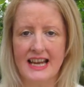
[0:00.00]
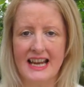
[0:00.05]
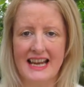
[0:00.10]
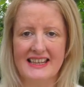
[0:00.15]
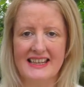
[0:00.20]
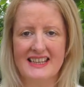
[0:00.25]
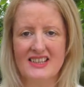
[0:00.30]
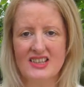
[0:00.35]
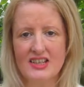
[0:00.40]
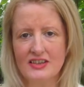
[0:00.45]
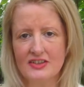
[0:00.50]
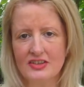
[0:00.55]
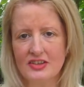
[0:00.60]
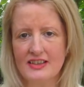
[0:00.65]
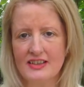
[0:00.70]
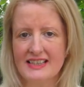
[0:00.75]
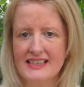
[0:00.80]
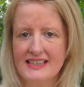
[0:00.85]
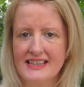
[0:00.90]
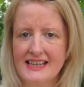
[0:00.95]
and they just
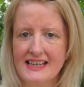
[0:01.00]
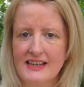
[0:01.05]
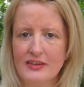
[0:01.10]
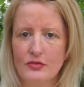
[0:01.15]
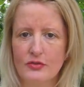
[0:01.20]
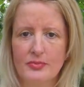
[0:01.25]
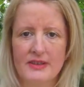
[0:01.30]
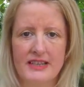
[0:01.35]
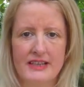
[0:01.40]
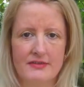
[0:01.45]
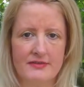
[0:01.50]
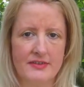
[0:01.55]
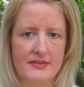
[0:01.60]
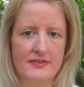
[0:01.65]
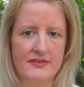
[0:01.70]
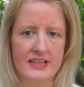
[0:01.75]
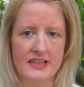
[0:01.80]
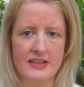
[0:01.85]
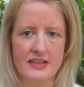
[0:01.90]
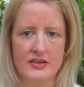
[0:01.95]
got a little bit of a
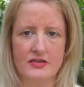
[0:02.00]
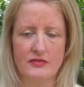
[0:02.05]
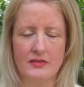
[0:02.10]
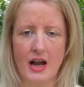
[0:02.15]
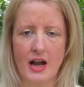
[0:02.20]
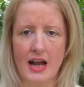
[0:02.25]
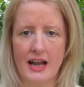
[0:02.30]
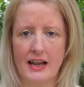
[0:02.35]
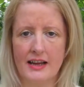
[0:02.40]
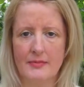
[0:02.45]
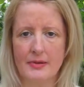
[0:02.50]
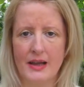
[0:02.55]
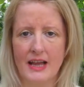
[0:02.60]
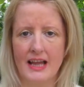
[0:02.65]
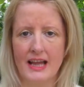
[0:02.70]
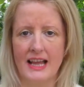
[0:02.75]
vintage vibe.